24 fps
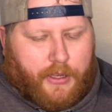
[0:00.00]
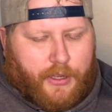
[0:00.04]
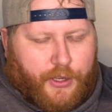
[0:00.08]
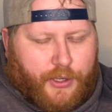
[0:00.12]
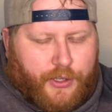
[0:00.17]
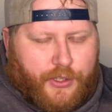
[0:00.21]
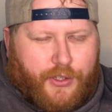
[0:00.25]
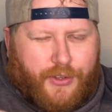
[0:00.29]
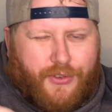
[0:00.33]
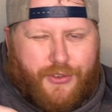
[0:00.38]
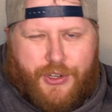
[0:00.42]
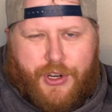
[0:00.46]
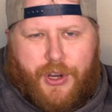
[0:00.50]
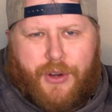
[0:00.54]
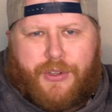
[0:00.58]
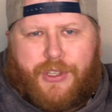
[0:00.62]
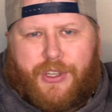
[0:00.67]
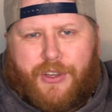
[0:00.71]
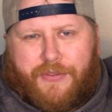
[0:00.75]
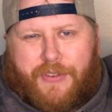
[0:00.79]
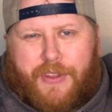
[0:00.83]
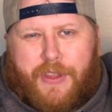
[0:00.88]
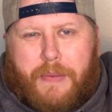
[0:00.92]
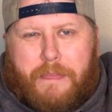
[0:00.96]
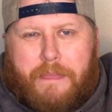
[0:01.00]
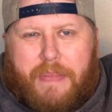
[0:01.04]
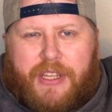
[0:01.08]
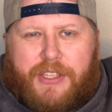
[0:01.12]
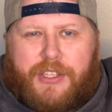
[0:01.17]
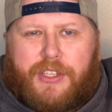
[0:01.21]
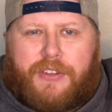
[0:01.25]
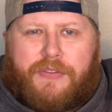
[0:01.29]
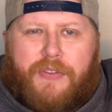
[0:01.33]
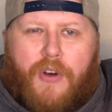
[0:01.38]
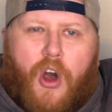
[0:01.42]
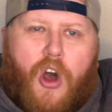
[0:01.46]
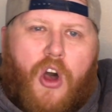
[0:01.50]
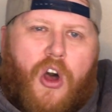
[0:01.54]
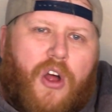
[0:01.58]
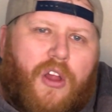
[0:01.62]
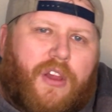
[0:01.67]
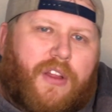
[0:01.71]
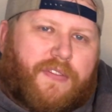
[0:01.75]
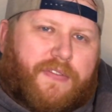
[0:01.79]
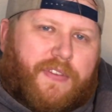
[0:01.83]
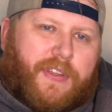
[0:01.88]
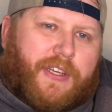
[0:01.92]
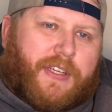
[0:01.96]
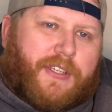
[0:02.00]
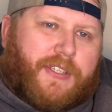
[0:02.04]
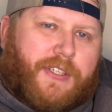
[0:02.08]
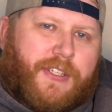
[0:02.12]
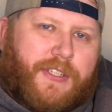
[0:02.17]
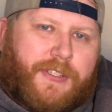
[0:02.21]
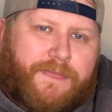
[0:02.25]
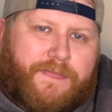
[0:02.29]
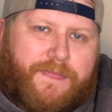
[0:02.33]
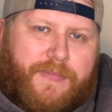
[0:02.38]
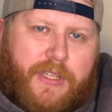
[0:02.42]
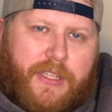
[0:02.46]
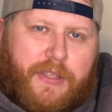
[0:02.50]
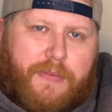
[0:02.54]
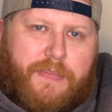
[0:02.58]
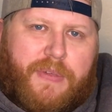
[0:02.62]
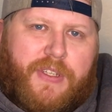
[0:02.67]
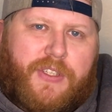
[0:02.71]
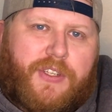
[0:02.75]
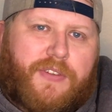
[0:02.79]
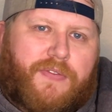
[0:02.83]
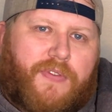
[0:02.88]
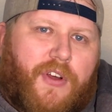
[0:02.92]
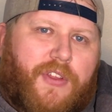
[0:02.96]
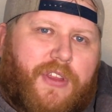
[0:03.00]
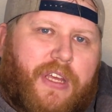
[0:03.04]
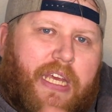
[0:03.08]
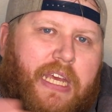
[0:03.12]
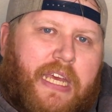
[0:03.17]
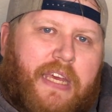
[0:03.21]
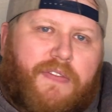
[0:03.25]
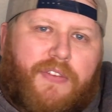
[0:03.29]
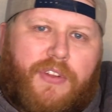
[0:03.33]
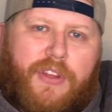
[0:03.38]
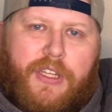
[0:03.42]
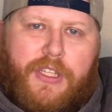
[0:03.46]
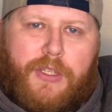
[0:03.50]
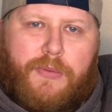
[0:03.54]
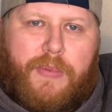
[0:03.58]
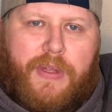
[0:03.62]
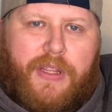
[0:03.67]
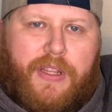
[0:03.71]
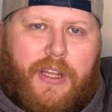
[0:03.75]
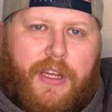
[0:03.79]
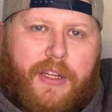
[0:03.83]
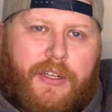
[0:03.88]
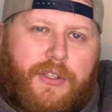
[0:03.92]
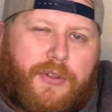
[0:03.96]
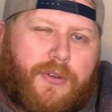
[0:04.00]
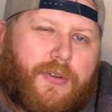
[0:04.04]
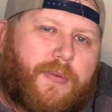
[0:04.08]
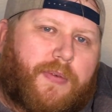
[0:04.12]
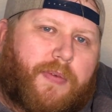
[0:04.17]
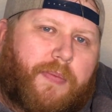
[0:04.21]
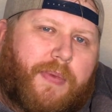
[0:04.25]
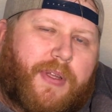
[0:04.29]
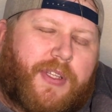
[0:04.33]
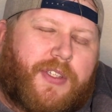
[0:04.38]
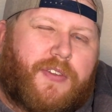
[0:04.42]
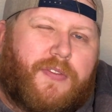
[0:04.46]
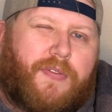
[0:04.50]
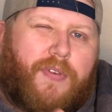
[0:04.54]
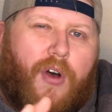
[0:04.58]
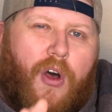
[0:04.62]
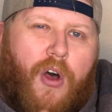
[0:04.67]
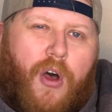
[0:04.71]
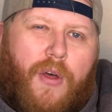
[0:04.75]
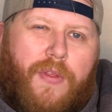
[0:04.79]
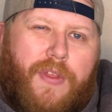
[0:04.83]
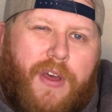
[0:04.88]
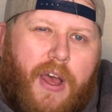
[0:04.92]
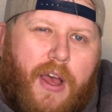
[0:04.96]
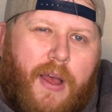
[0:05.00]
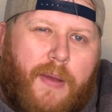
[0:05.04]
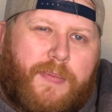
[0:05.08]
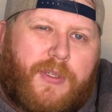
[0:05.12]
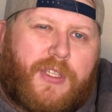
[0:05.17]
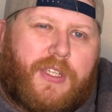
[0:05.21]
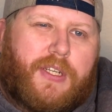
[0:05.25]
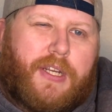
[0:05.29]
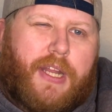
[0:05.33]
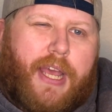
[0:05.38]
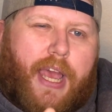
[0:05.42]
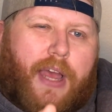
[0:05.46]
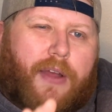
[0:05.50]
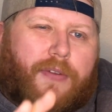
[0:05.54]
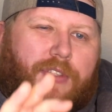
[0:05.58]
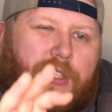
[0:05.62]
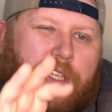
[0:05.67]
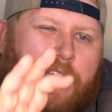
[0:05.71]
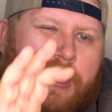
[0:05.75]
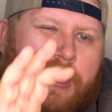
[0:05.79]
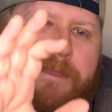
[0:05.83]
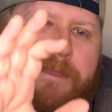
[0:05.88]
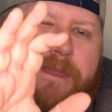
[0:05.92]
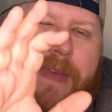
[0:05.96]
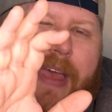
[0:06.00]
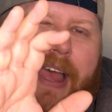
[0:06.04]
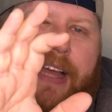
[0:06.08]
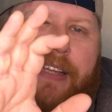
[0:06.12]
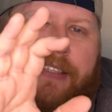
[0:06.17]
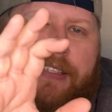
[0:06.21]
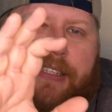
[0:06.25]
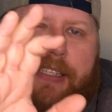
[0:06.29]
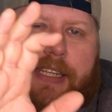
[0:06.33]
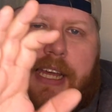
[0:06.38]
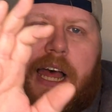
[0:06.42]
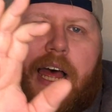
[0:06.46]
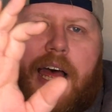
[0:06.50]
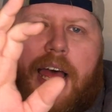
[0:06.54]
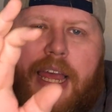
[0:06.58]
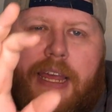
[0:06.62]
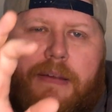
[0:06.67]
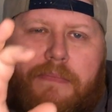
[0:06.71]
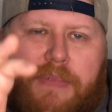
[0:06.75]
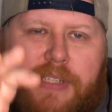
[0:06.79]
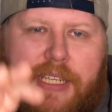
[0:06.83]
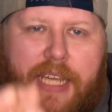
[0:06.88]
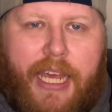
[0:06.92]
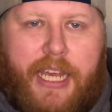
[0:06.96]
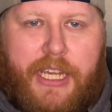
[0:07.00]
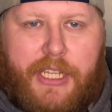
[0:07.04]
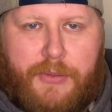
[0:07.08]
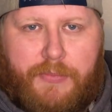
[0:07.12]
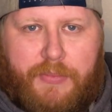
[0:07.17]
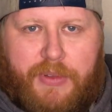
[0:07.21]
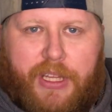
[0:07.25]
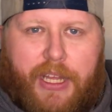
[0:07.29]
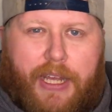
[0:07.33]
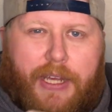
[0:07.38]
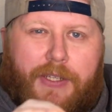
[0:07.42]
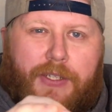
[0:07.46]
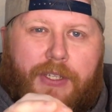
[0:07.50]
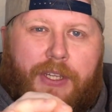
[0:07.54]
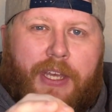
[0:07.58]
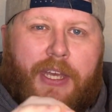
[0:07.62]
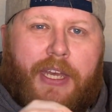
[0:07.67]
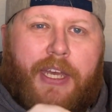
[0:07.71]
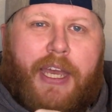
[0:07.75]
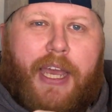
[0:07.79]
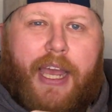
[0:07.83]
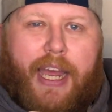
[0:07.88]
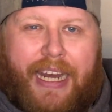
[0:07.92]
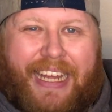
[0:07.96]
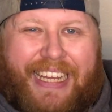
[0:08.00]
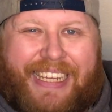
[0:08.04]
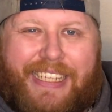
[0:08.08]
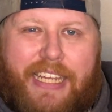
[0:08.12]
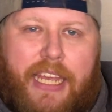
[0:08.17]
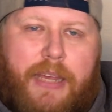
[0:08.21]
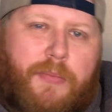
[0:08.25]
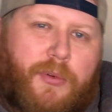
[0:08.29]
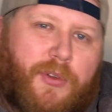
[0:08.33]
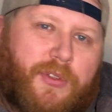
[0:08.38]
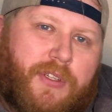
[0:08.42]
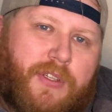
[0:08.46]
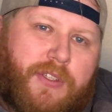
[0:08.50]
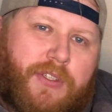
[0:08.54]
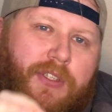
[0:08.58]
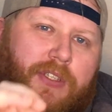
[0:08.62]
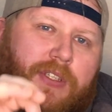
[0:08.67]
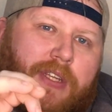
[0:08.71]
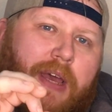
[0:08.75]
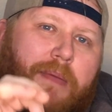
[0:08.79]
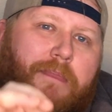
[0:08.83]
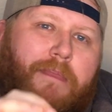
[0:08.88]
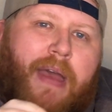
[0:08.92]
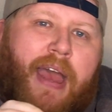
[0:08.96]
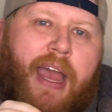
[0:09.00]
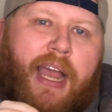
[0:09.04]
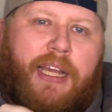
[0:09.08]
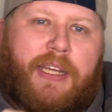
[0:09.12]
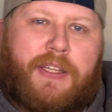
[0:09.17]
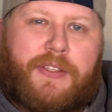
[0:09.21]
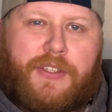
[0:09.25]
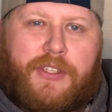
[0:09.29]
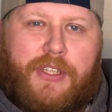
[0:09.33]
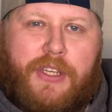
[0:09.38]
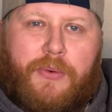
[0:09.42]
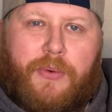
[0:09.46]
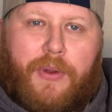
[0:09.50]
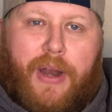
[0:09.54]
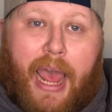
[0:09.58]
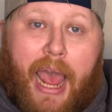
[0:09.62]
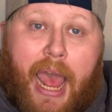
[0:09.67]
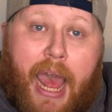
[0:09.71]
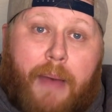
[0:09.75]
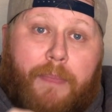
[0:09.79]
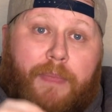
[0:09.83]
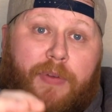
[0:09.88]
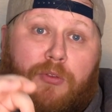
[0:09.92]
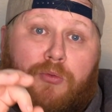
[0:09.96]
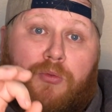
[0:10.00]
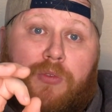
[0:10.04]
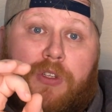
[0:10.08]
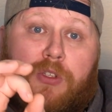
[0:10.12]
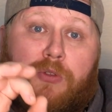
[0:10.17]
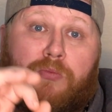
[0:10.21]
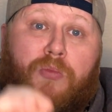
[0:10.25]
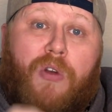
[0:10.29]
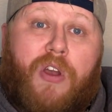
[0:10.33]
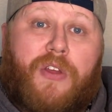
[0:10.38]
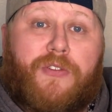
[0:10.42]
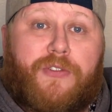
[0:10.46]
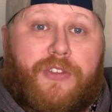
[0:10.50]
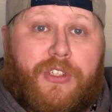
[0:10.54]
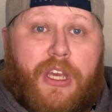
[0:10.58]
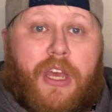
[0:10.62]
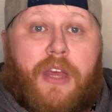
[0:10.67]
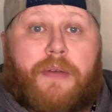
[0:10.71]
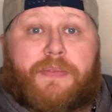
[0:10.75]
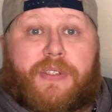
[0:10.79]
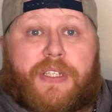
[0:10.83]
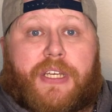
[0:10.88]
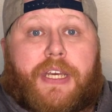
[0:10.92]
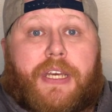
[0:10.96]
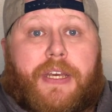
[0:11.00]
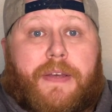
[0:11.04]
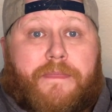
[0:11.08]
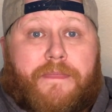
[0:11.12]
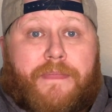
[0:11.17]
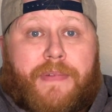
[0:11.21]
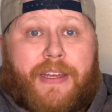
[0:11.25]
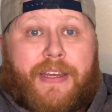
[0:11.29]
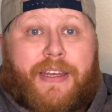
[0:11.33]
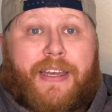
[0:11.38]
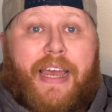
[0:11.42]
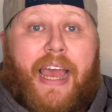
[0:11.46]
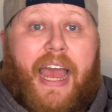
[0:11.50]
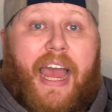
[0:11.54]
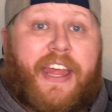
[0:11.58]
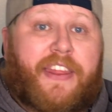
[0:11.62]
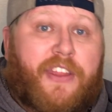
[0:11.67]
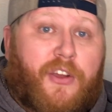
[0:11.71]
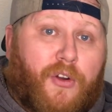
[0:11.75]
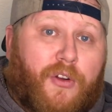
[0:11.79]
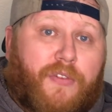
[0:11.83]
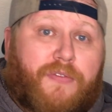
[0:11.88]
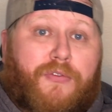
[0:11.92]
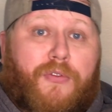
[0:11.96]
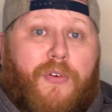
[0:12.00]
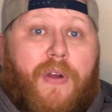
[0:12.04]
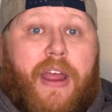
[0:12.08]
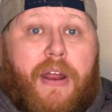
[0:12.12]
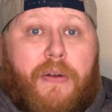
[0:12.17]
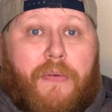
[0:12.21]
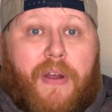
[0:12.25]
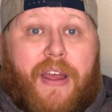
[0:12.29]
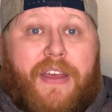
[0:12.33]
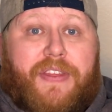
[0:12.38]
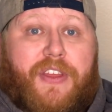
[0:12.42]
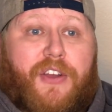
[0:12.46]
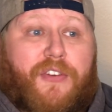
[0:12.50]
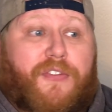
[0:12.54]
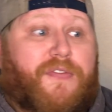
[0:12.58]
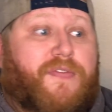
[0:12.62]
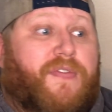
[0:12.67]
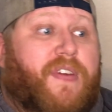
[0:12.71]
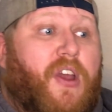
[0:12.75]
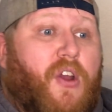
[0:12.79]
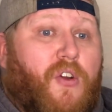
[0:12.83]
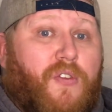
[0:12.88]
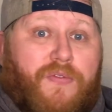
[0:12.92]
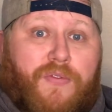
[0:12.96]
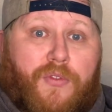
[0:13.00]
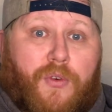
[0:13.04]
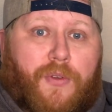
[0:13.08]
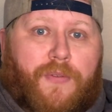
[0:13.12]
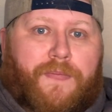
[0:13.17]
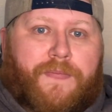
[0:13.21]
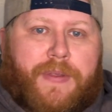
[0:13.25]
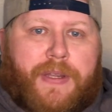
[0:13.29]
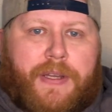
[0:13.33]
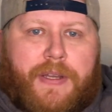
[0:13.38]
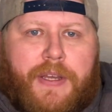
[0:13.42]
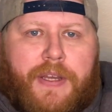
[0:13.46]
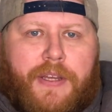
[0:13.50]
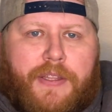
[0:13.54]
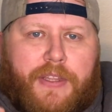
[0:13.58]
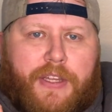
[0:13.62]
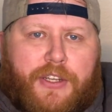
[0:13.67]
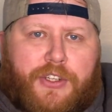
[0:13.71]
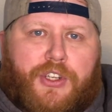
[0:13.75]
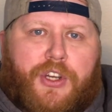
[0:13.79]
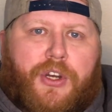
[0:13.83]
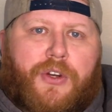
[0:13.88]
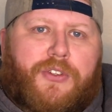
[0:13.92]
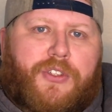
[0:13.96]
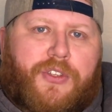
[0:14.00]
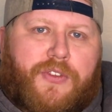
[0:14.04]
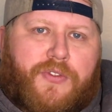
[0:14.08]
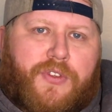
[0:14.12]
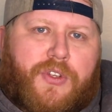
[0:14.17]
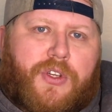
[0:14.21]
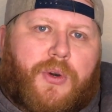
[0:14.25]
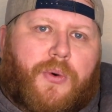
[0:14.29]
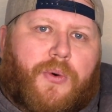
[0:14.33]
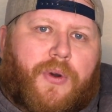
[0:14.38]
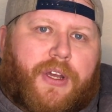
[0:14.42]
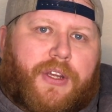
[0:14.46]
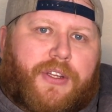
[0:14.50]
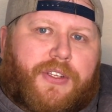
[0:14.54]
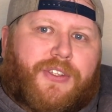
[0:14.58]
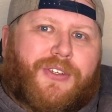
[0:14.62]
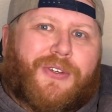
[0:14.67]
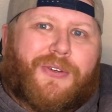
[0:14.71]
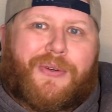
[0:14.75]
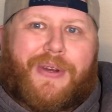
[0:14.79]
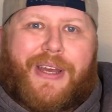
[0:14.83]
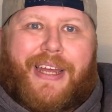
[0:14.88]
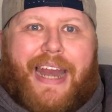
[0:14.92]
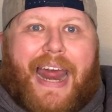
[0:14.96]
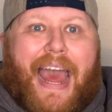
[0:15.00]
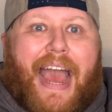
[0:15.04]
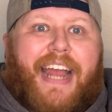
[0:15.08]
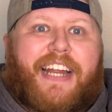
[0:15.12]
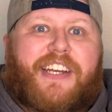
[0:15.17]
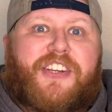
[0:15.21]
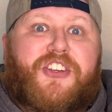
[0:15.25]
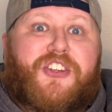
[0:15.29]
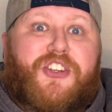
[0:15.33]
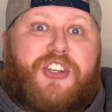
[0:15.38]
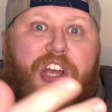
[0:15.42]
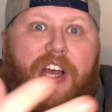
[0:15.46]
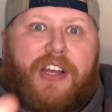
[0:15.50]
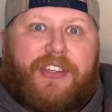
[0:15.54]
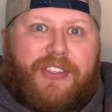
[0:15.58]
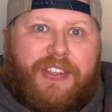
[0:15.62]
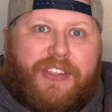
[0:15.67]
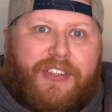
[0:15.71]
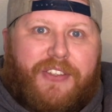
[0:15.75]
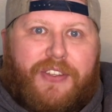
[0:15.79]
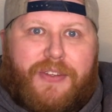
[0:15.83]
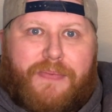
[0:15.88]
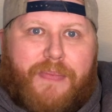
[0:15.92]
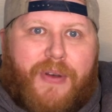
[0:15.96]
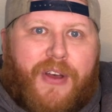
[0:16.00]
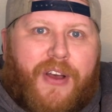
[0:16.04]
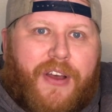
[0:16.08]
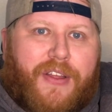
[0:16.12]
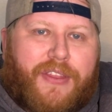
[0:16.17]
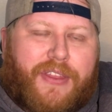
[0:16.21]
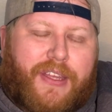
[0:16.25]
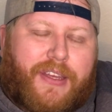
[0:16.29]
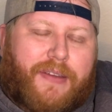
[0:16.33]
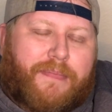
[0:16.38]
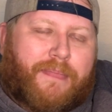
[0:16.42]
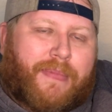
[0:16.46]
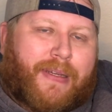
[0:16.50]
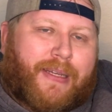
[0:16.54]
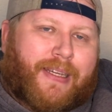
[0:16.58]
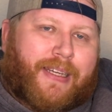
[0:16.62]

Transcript: So Joseph, in the midst of all of this, in the midst of all the evil that's been done to him, in the midst of all the ups and downs, as time takes place and he's able to step back and see what happens when his brothers come to him and they're afraid, right? They're fearful that Joseph's going to enact justice upon them.